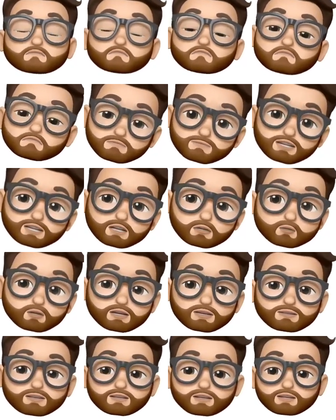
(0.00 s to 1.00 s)

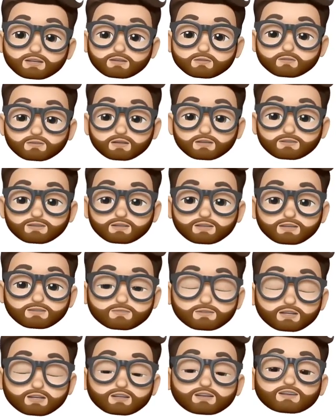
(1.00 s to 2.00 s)
whatever is your preference.
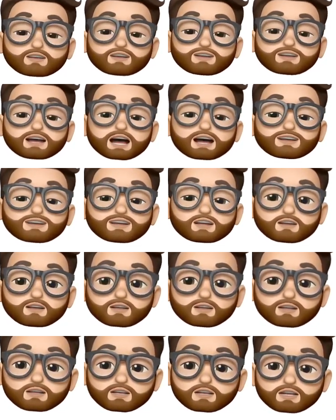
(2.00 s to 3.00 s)
But using text in
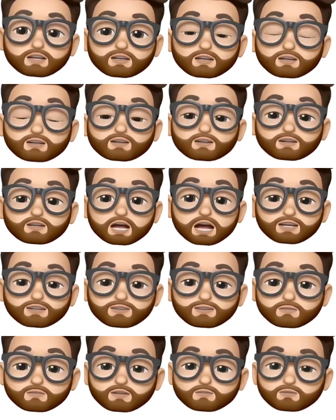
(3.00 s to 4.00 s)
Google
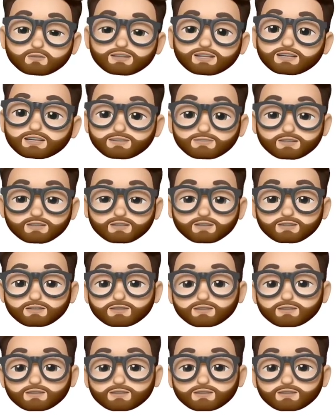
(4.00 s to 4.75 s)
Classroom is pretty difficult.